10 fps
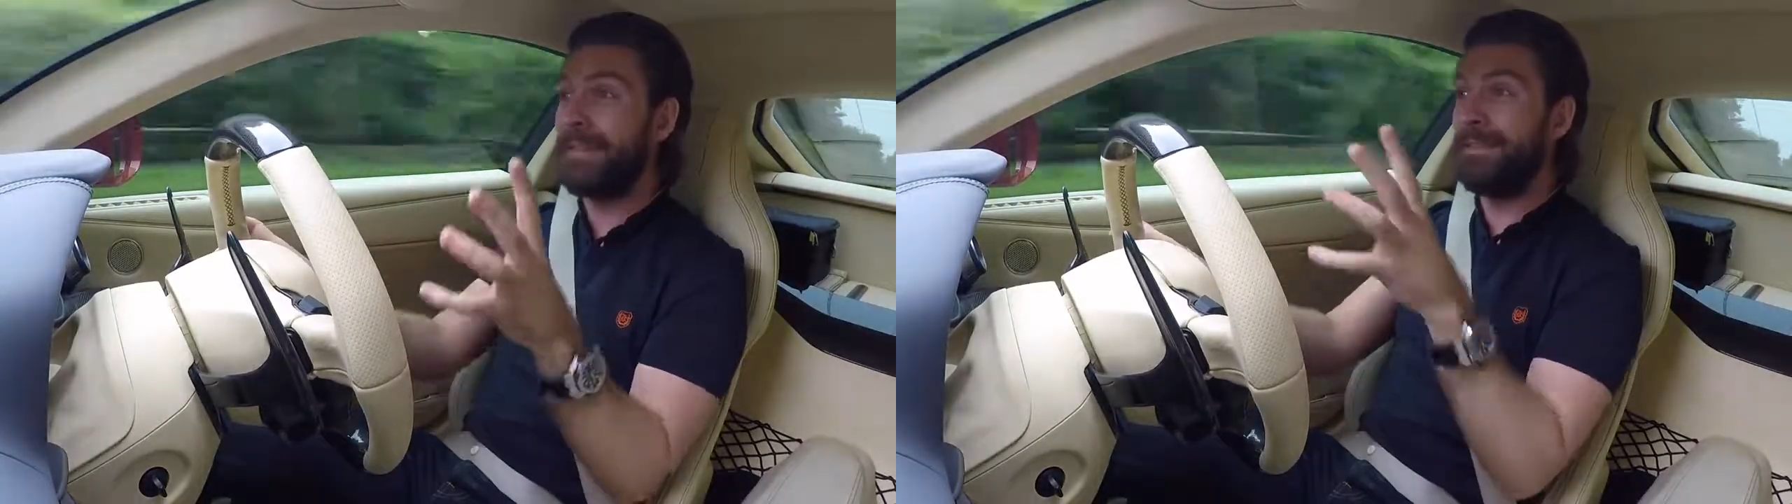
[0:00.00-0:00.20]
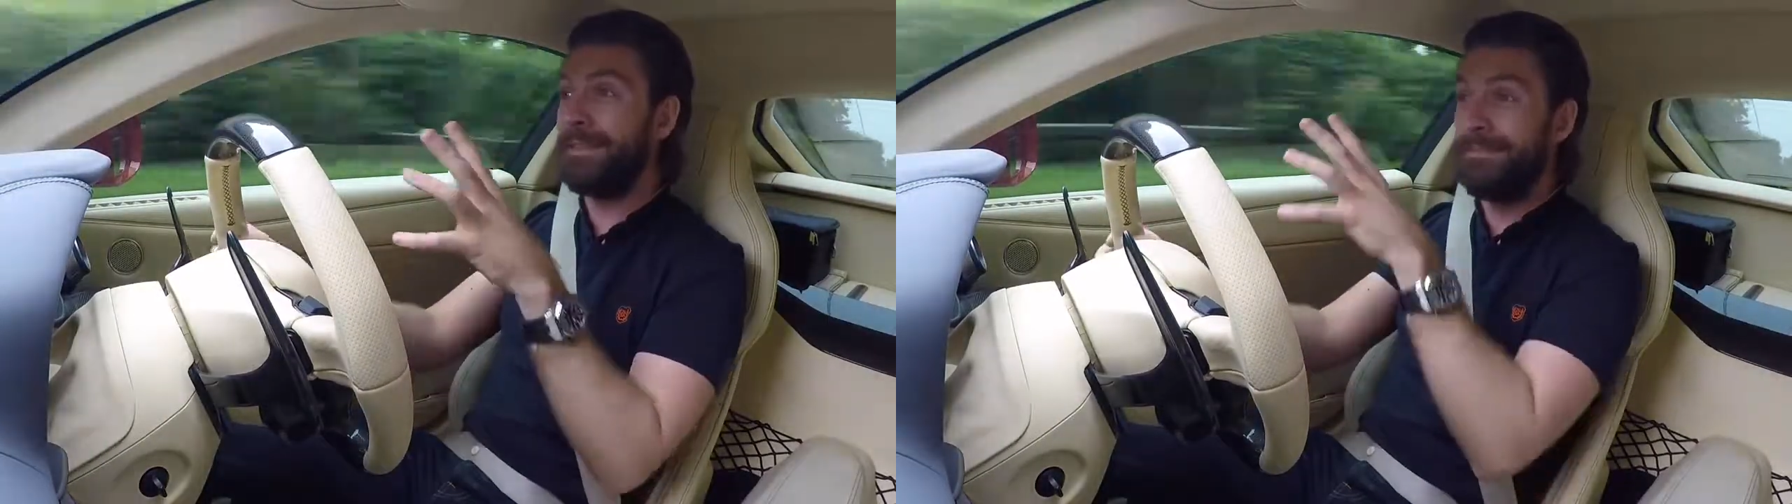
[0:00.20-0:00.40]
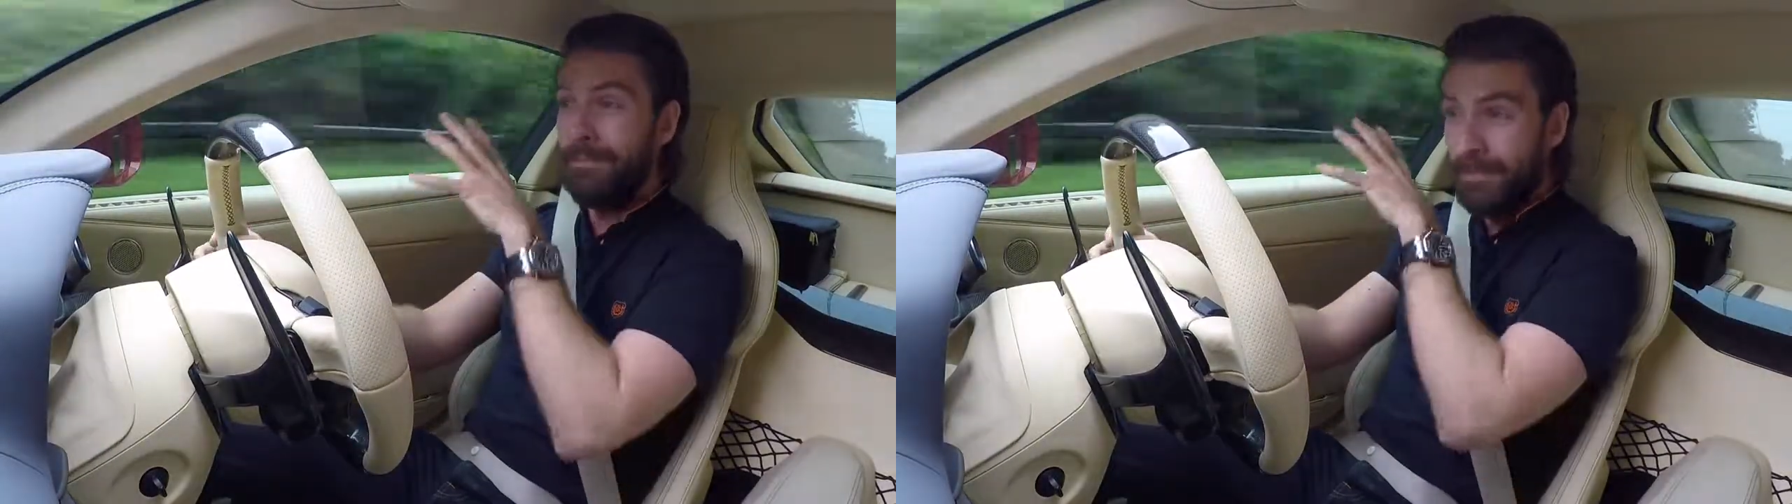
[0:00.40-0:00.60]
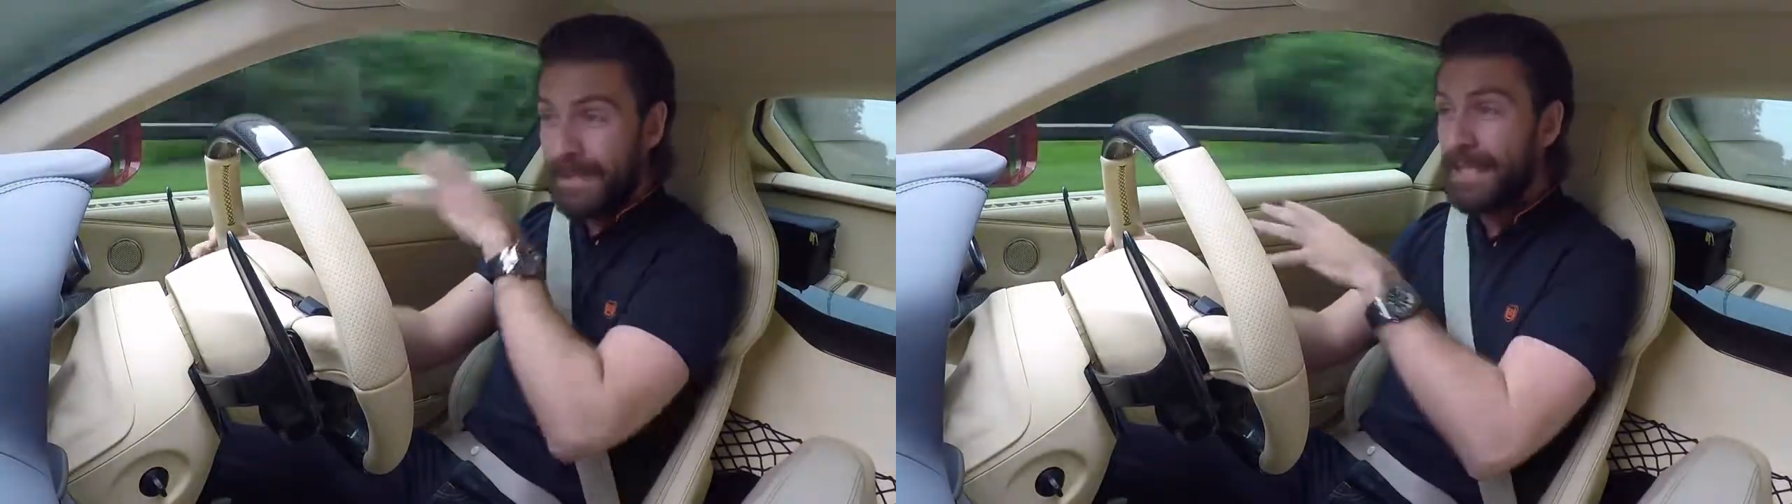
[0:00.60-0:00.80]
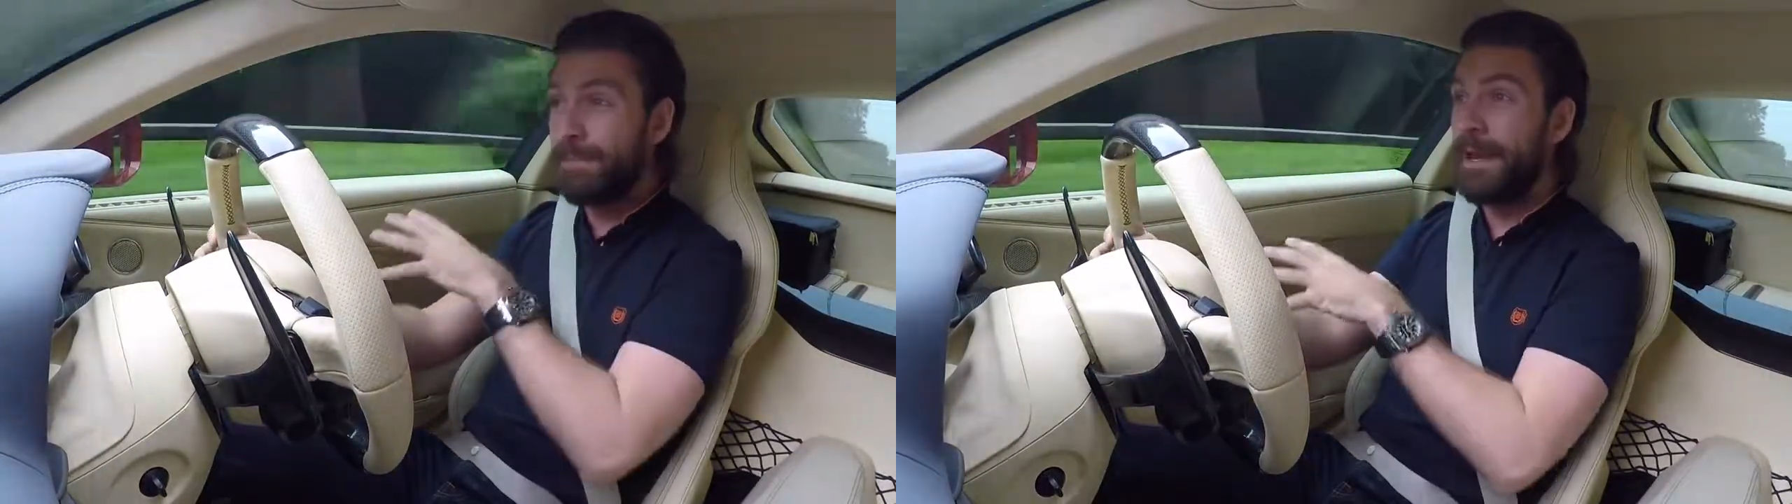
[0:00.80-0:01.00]
and
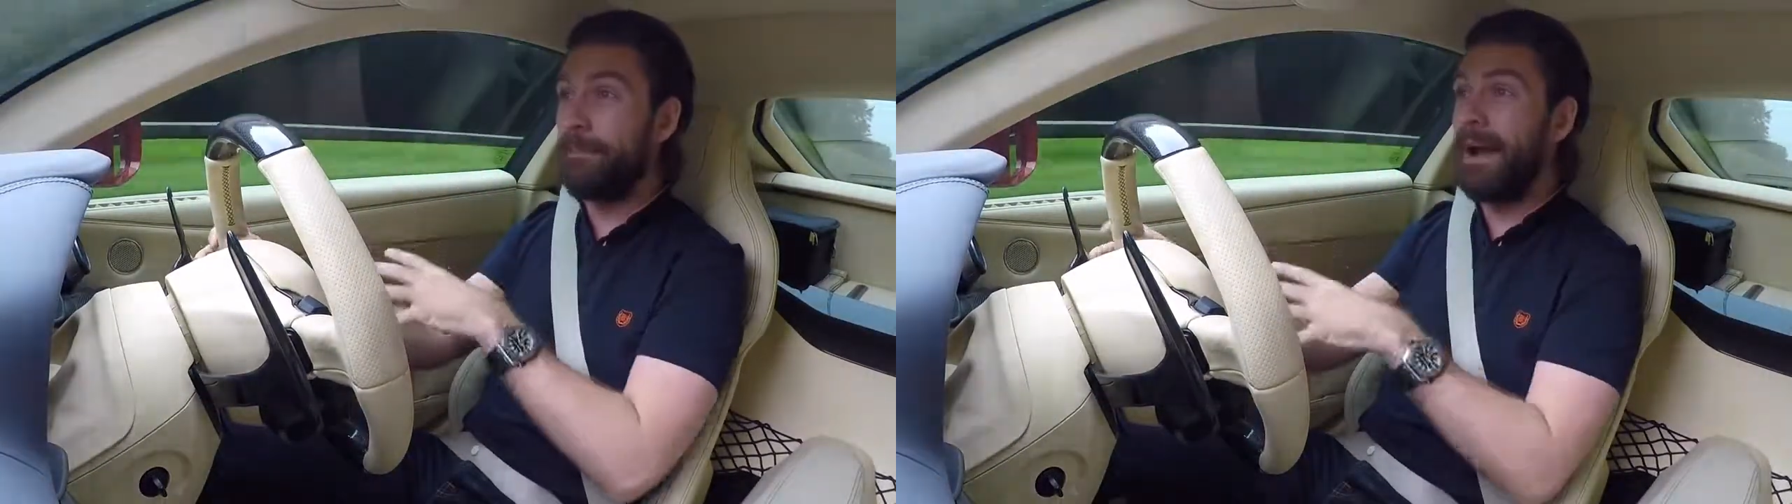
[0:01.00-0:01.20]
since being